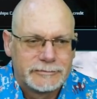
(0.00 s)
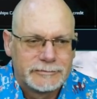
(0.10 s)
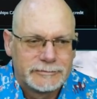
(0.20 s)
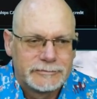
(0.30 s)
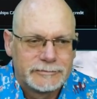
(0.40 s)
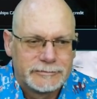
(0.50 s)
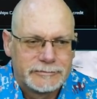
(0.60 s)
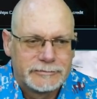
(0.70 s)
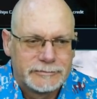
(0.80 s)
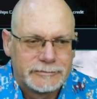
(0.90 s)

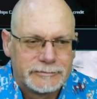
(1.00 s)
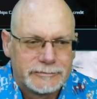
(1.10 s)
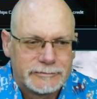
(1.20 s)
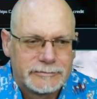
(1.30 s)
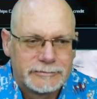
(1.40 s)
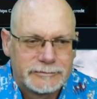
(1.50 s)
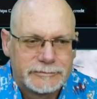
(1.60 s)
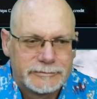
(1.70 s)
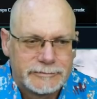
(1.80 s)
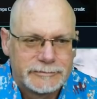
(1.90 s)

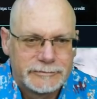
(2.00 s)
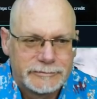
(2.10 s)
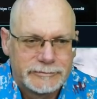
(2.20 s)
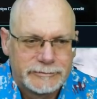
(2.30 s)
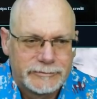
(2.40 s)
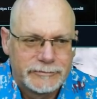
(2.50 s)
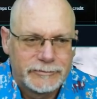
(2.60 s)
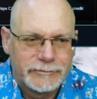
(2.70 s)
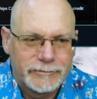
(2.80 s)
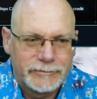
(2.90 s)

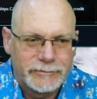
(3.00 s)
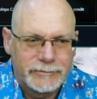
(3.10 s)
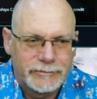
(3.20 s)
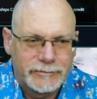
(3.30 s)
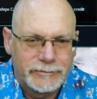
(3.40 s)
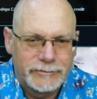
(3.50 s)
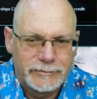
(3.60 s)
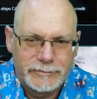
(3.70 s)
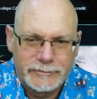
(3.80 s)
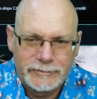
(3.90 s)

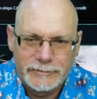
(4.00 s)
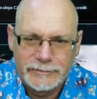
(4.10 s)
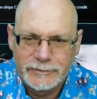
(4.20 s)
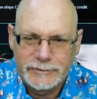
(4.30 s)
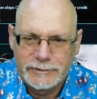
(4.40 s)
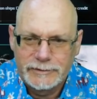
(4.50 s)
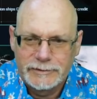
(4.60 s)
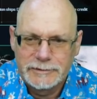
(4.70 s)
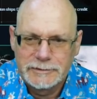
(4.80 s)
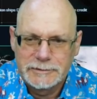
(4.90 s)

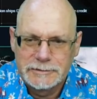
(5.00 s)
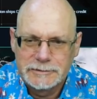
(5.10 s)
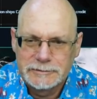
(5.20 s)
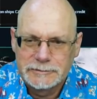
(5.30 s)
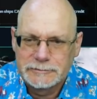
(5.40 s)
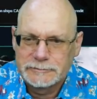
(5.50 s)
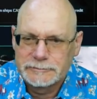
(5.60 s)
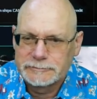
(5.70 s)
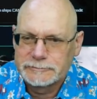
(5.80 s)
(silent)